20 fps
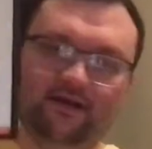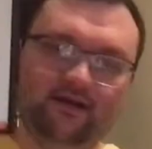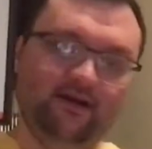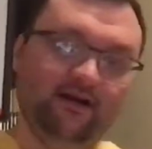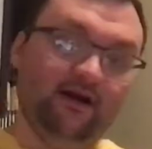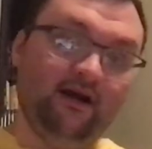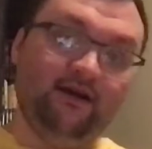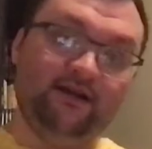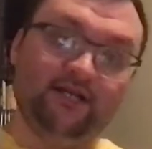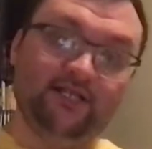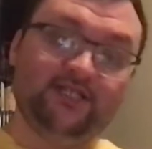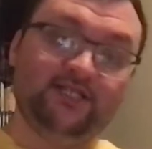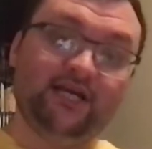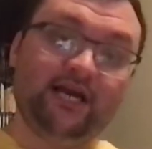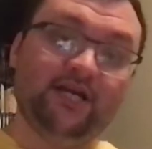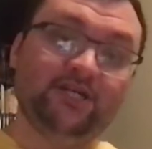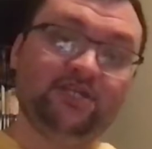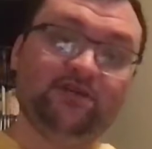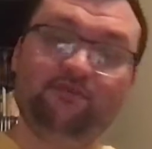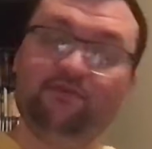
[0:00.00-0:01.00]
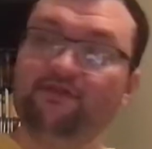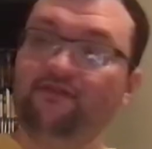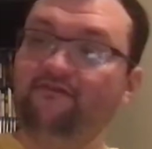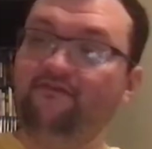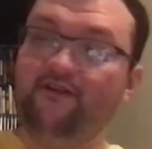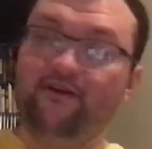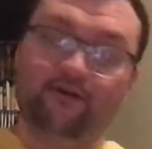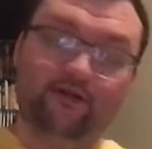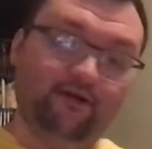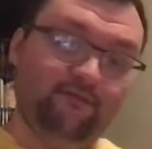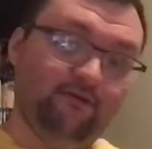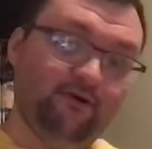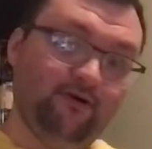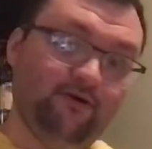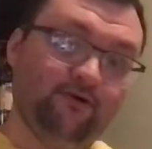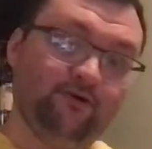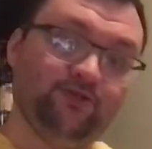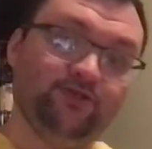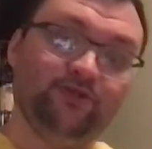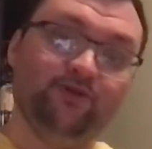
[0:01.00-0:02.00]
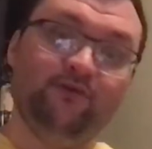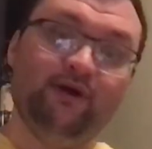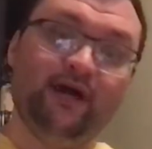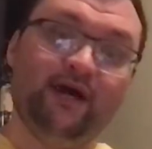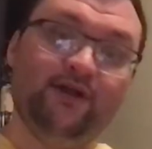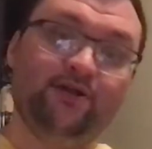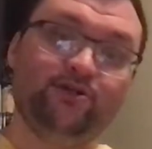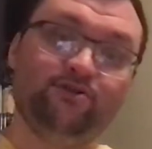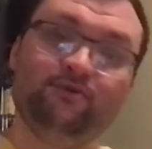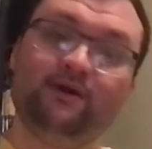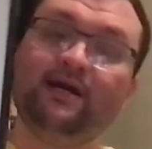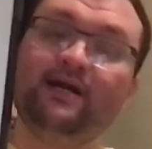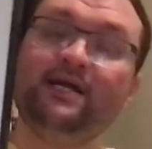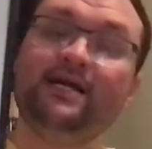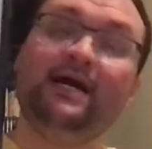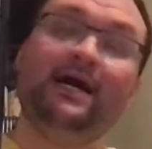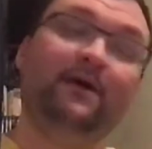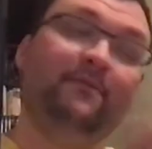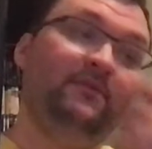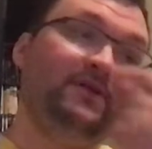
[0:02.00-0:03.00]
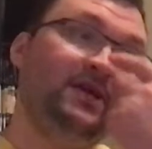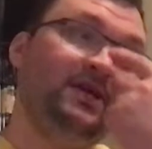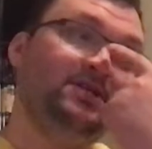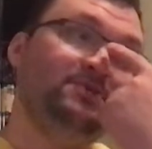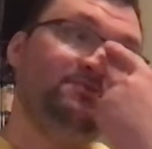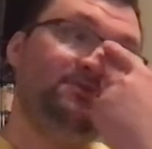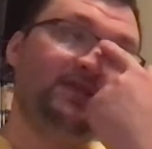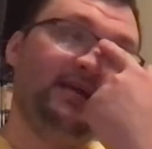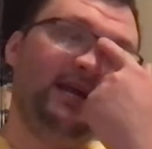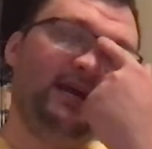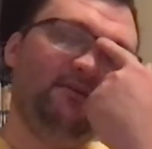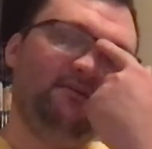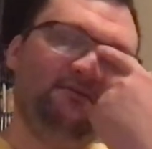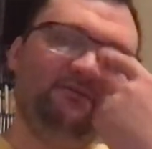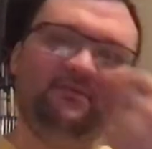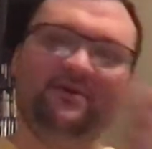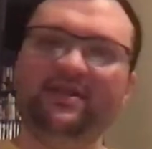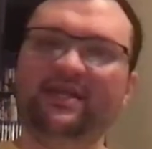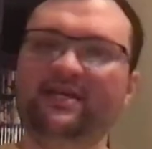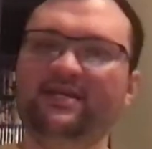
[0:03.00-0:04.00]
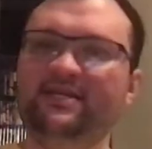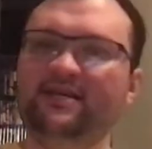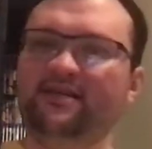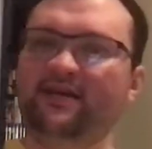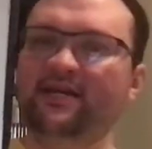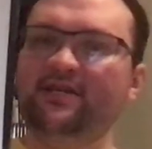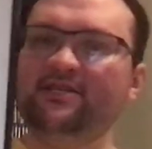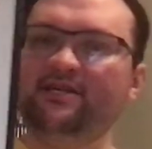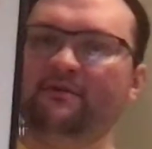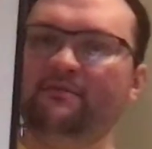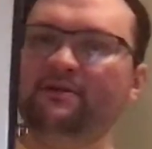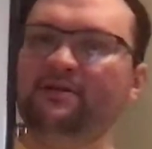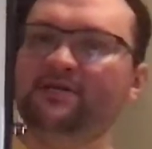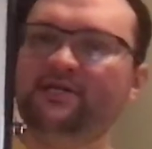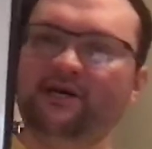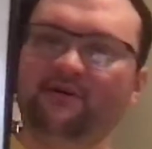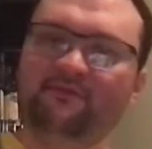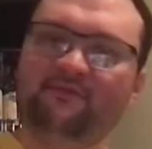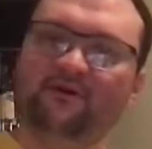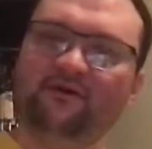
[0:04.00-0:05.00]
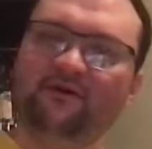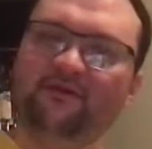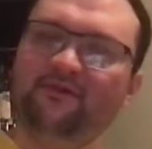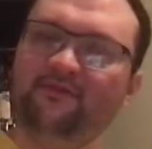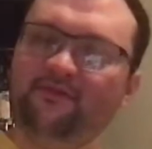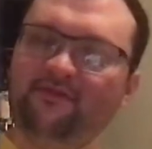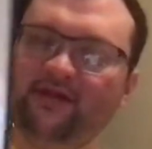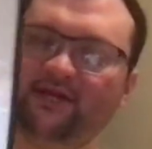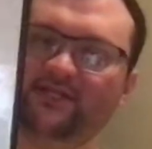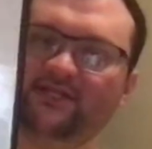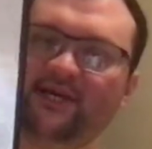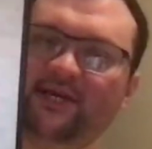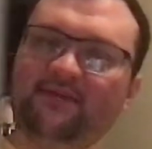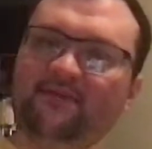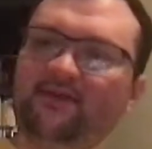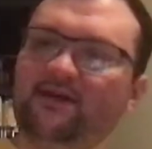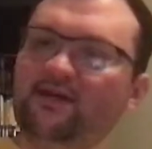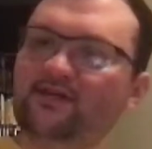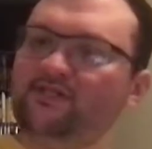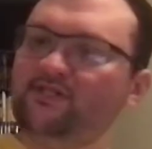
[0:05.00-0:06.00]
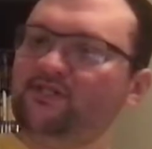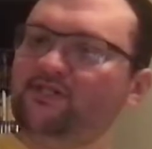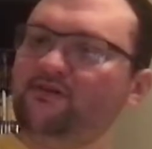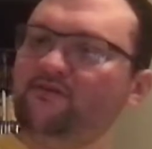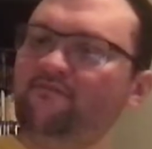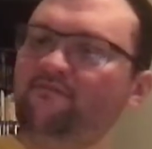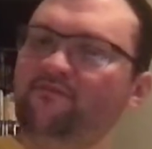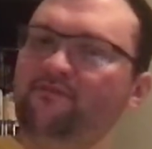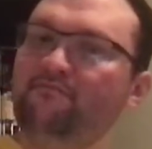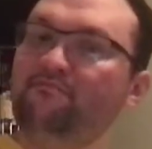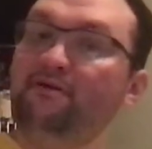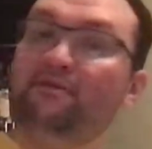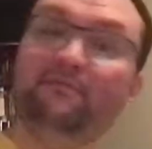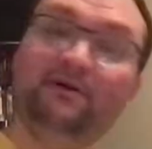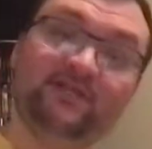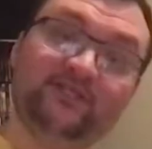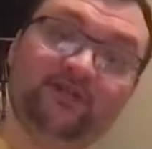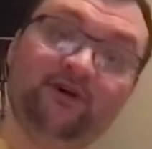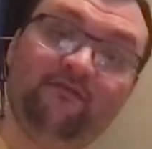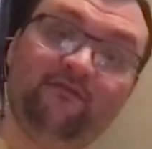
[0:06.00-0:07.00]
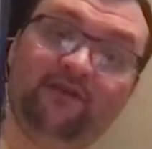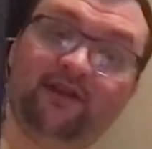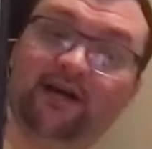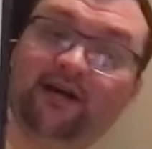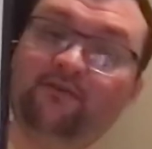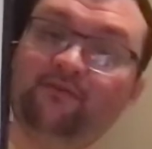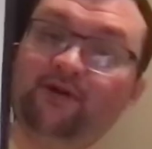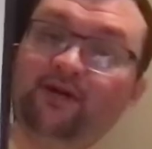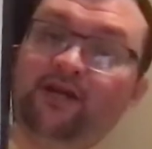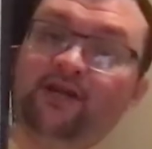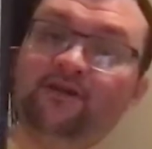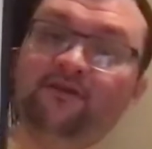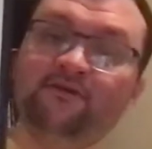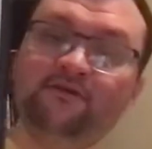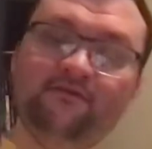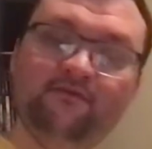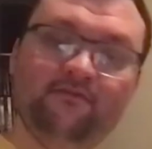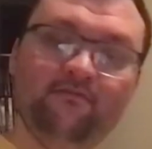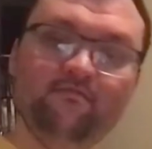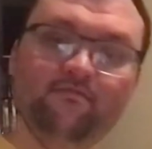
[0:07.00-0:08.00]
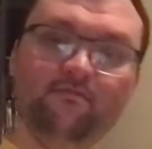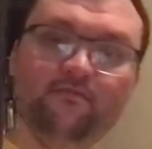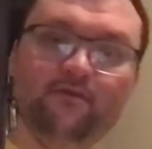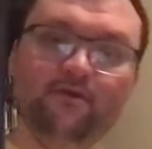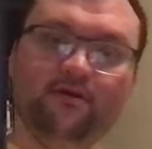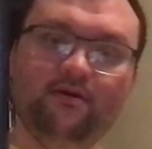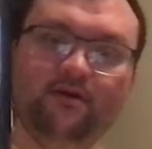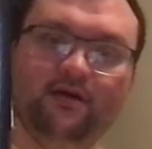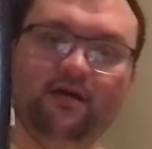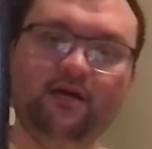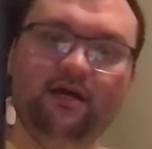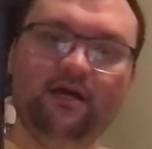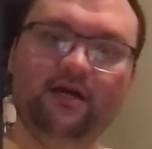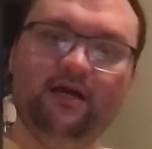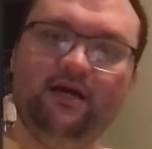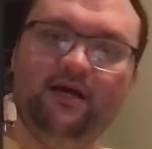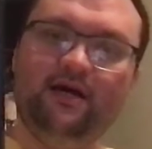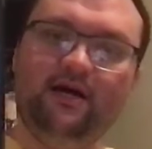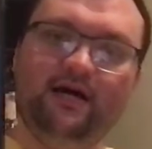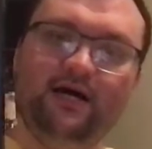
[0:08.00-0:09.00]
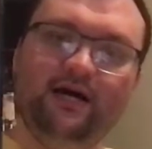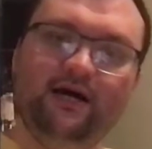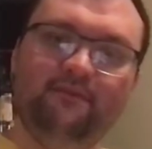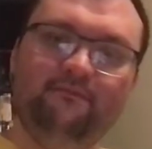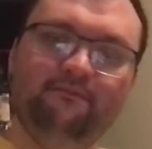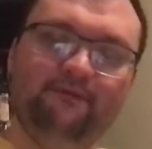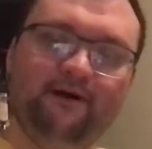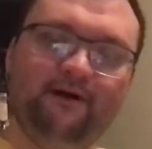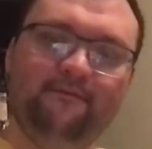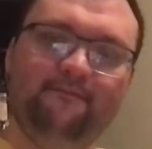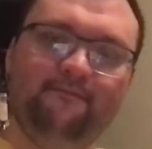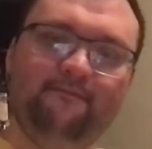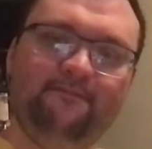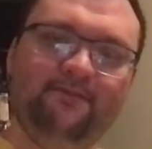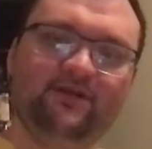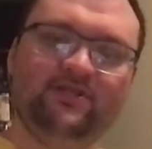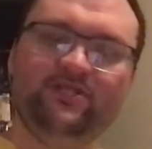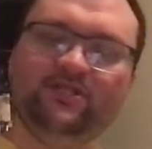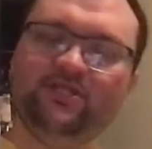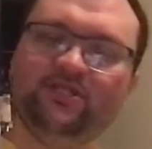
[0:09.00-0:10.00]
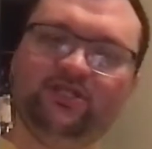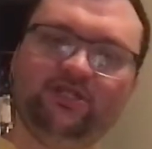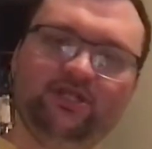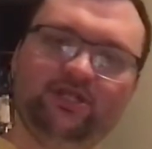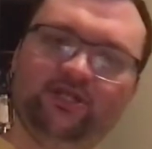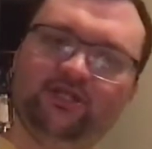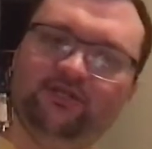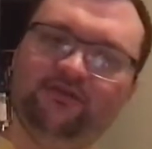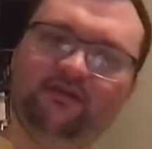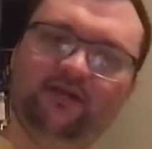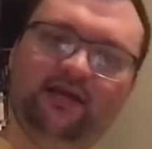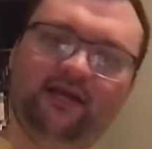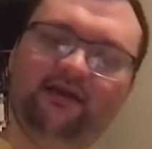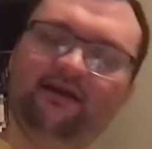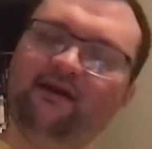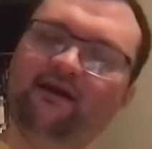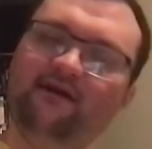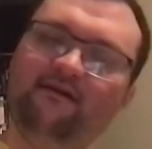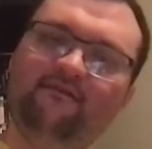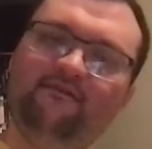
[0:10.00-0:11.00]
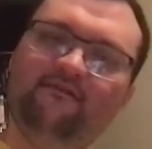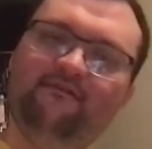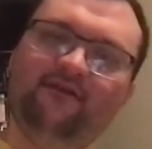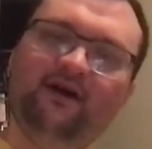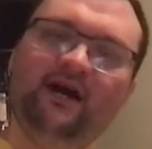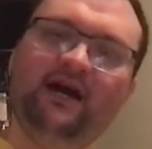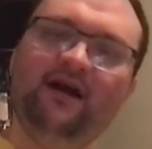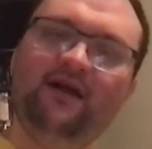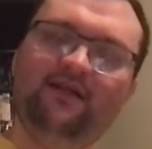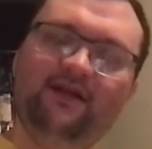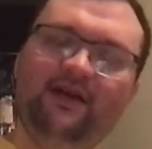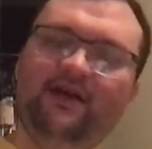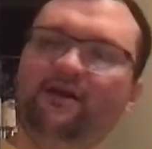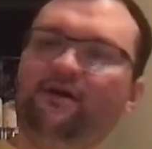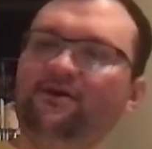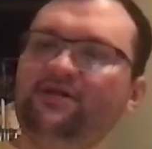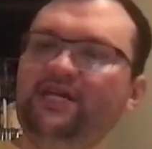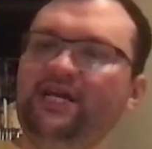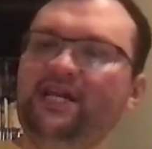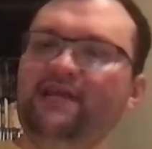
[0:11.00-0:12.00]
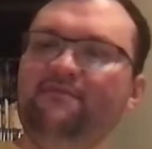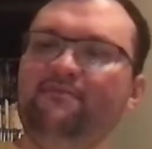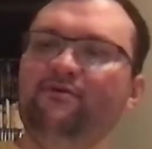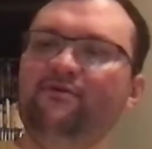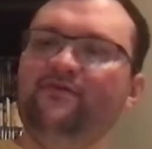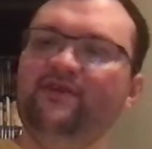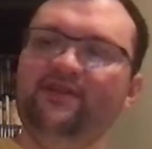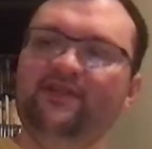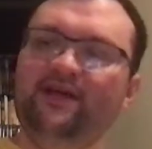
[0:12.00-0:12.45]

Uh, this is actually when the Farrelly Brothers knew how to direct comedies when they when they did like Dumb and Dumber and things like this. Me, myself, and Irene. Uh, but this is just like a highly entertaining movie.